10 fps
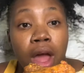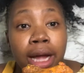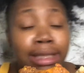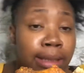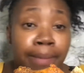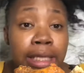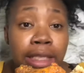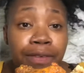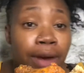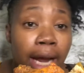it's a
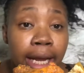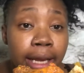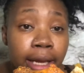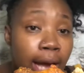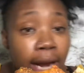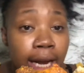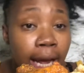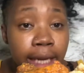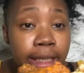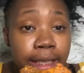mixy Friday kind of
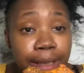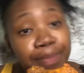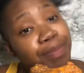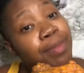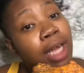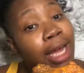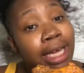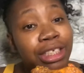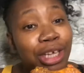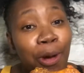night, I
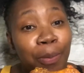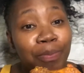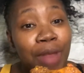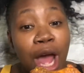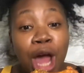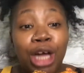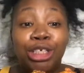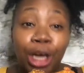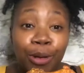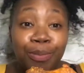guess so.
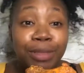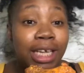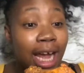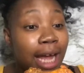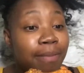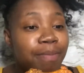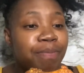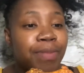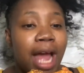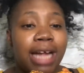So today
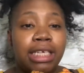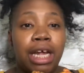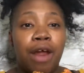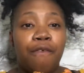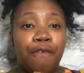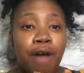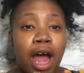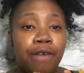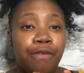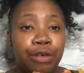I did
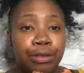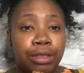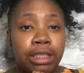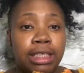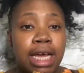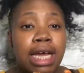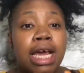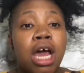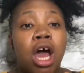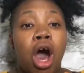fried foods,
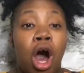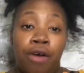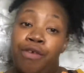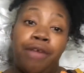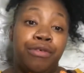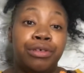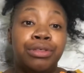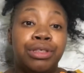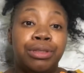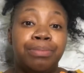all fried
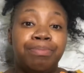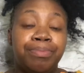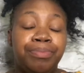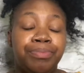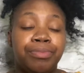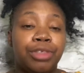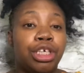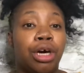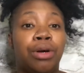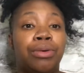foods.
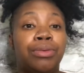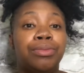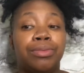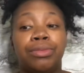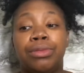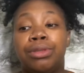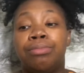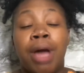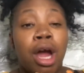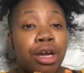So
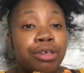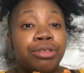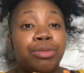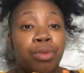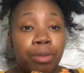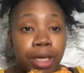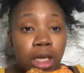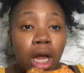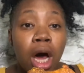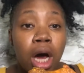my arteries will be
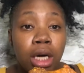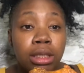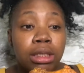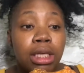clogged.